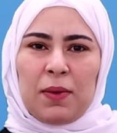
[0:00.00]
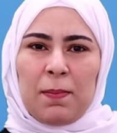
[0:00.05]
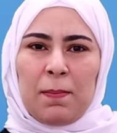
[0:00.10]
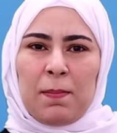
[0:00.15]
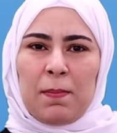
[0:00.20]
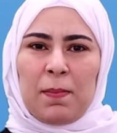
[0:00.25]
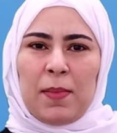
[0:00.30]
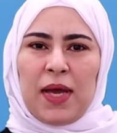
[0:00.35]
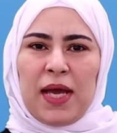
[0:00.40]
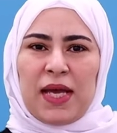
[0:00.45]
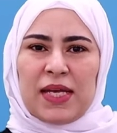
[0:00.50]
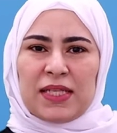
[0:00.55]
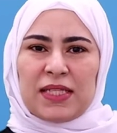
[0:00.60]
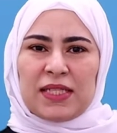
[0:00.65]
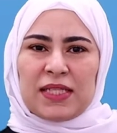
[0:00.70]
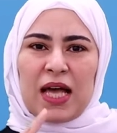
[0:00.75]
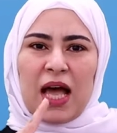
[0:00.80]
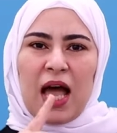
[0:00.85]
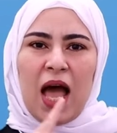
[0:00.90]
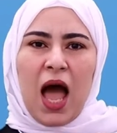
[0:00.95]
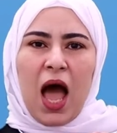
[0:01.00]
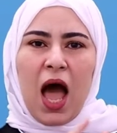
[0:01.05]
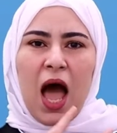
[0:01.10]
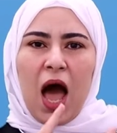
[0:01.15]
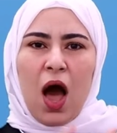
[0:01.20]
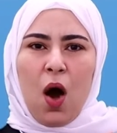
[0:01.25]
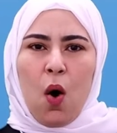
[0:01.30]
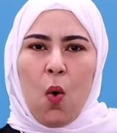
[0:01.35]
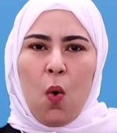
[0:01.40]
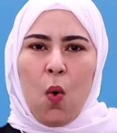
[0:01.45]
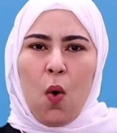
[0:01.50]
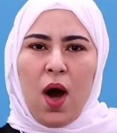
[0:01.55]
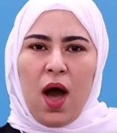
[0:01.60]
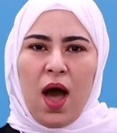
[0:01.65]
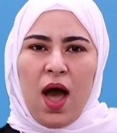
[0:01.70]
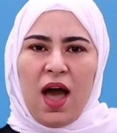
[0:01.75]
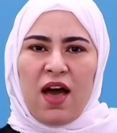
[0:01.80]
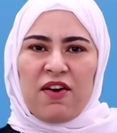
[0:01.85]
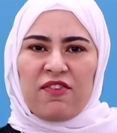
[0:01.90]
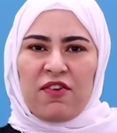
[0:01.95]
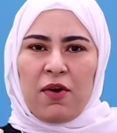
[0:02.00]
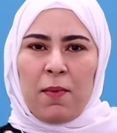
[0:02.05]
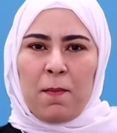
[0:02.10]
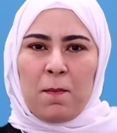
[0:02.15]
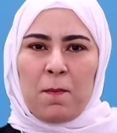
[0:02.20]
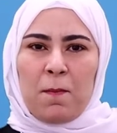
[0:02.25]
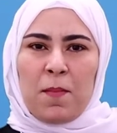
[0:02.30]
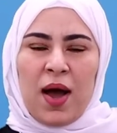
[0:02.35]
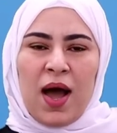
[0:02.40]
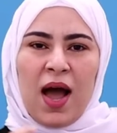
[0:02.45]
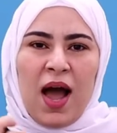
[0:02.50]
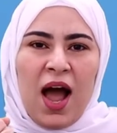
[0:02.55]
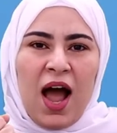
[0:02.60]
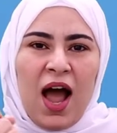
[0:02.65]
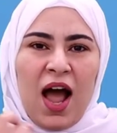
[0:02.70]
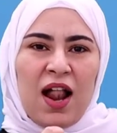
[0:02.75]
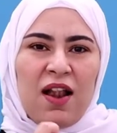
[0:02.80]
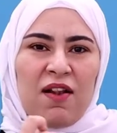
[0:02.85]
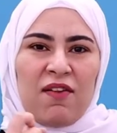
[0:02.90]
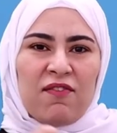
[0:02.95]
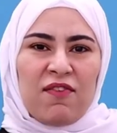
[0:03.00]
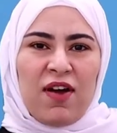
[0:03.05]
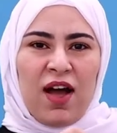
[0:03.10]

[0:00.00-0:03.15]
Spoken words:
plus the verb in the past participle.